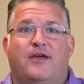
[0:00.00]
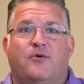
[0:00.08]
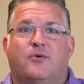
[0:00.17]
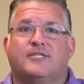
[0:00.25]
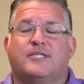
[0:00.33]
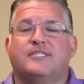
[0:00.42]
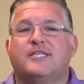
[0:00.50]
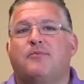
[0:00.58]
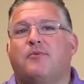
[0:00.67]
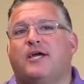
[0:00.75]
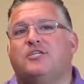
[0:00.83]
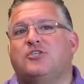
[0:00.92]
was in some
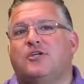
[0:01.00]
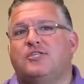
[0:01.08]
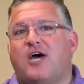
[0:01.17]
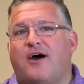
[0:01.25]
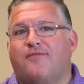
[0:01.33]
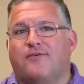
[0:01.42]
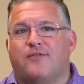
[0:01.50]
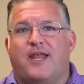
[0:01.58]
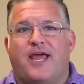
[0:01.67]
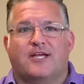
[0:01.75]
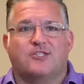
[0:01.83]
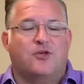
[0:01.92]
ways tougher than
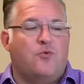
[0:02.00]
actually